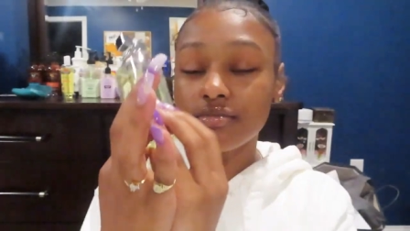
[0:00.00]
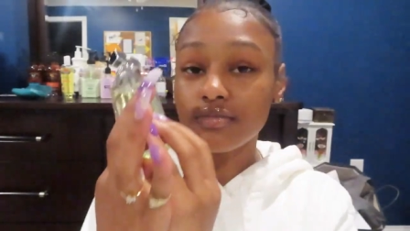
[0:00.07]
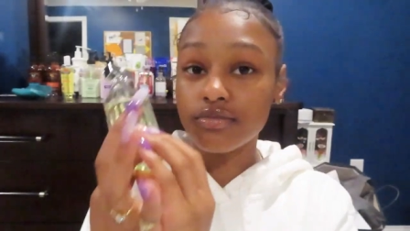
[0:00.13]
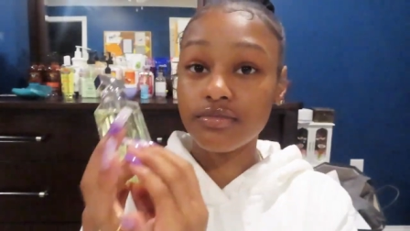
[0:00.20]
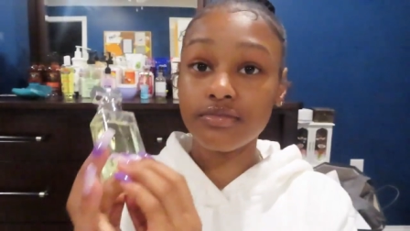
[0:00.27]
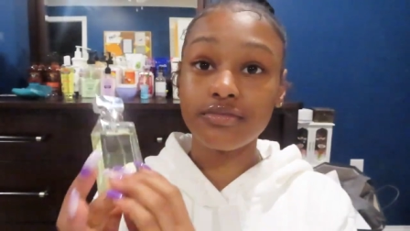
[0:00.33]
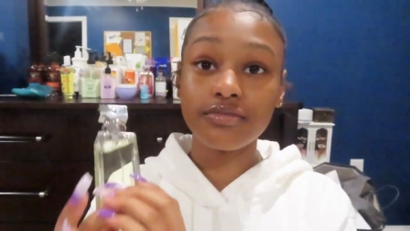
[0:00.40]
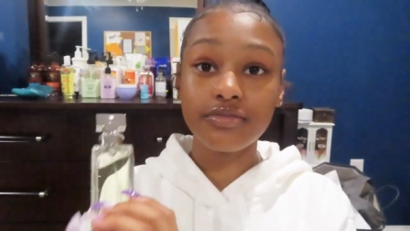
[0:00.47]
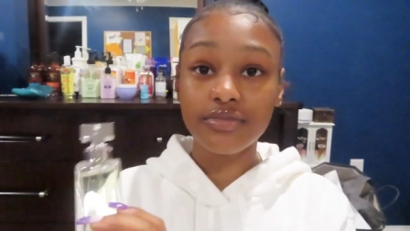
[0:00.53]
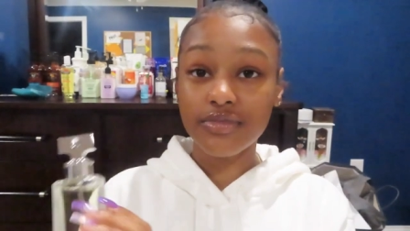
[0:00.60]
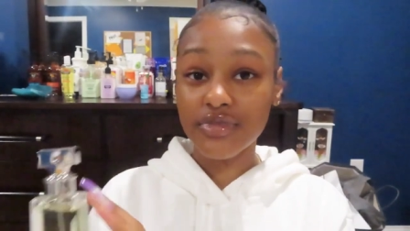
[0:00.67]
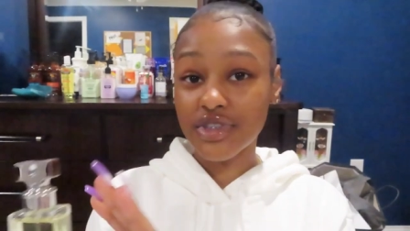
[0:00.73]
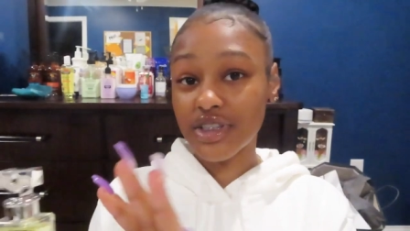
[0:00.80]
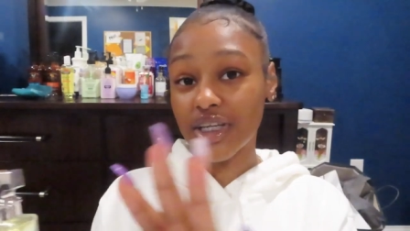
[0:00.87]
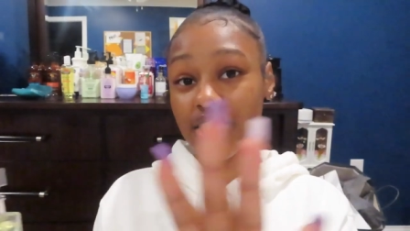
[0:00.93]

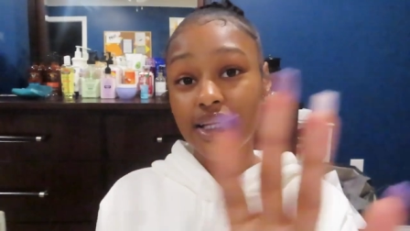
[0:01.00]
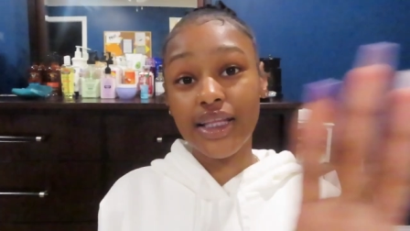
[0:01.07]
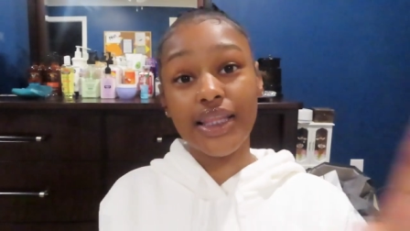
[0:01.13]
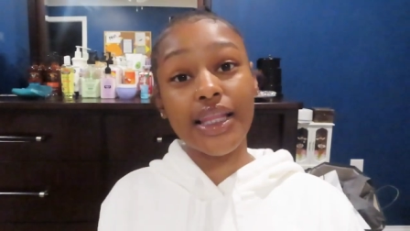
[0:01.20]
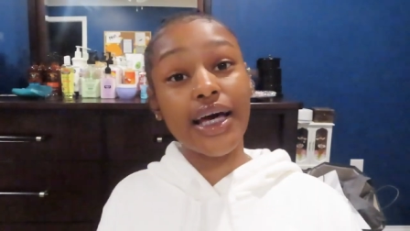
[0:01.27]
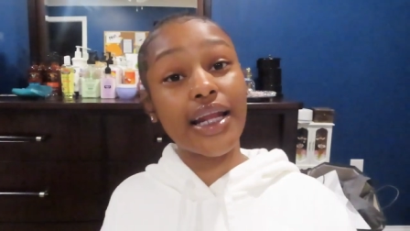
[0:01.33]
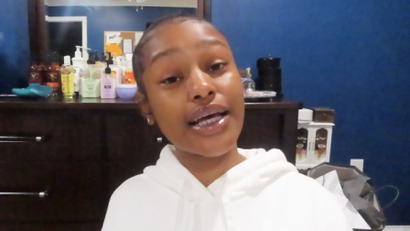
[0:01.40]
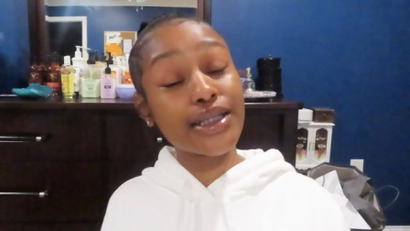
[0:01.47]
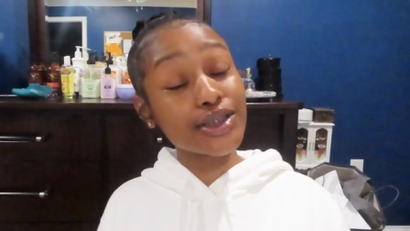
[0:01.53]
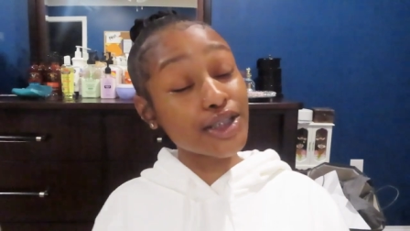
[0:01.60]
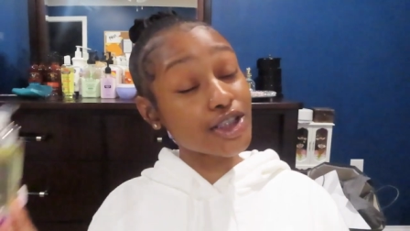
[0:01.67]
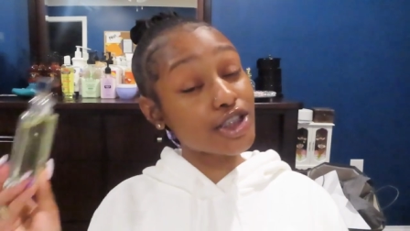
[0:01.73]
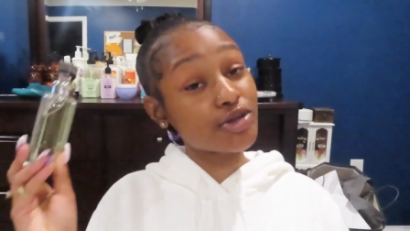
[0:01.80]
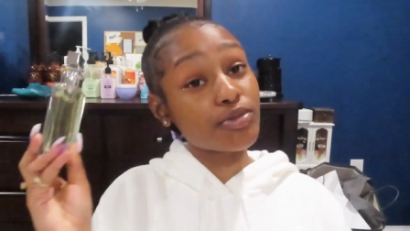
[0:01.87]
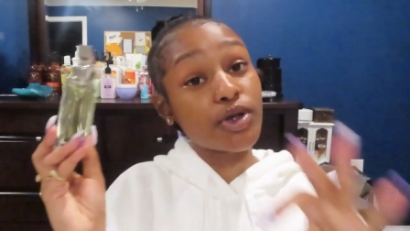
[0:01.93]
Can't a lot of
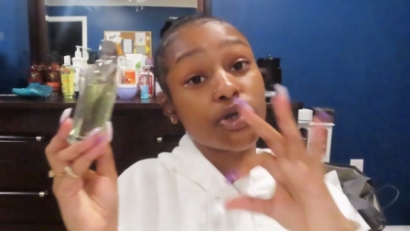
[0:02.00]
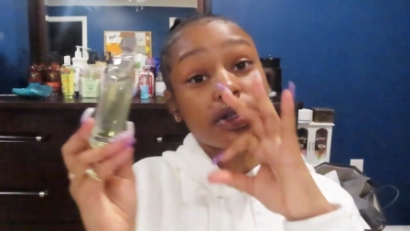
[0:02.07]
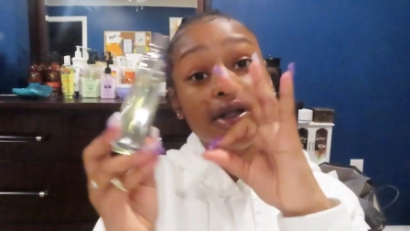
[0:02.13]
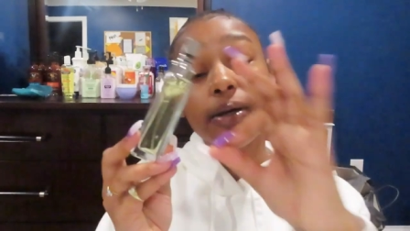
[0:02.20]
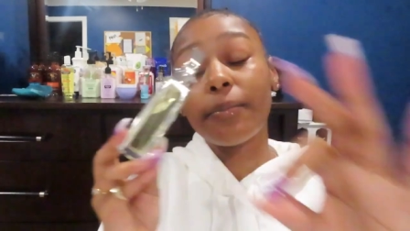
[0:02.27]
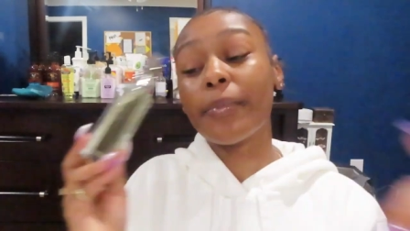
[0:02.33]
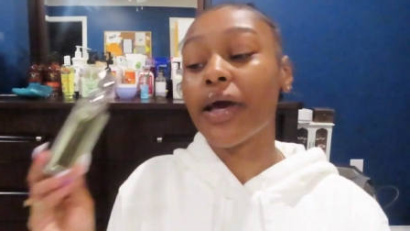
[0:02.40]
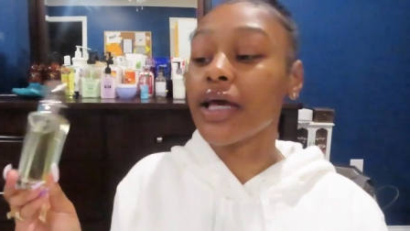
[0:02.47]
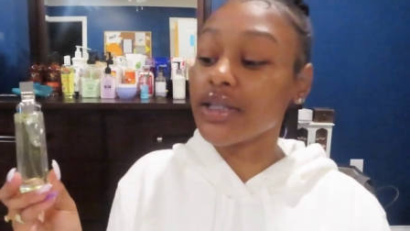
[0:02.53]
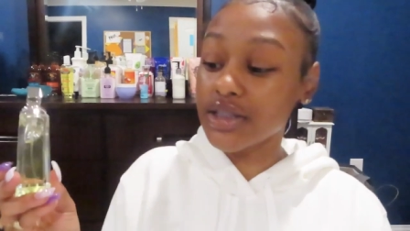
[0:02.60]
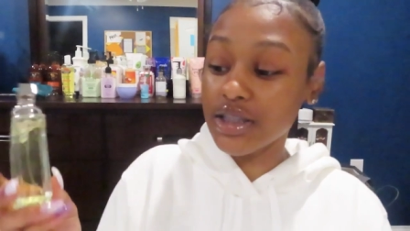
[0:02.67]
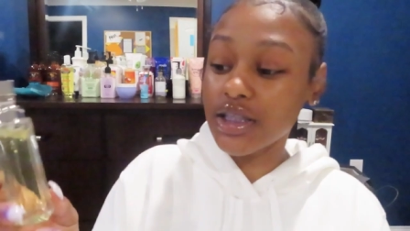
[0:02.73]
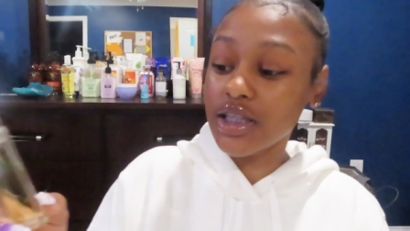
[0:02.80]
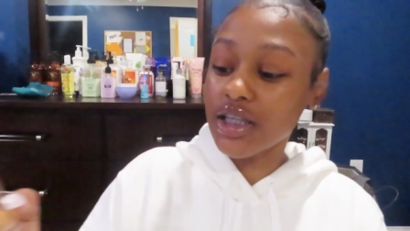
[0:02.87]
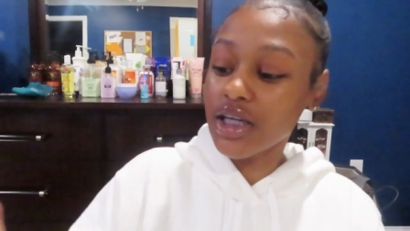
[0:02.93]
junk smells
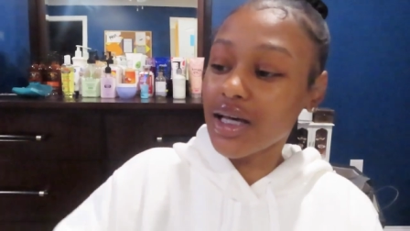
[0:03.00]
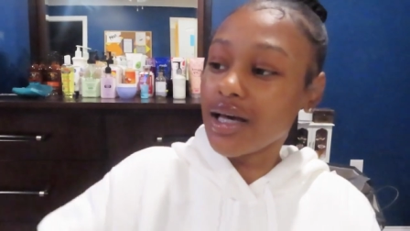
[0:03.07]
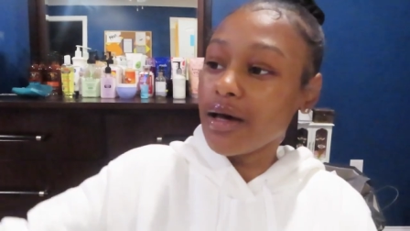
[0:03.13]
amazing.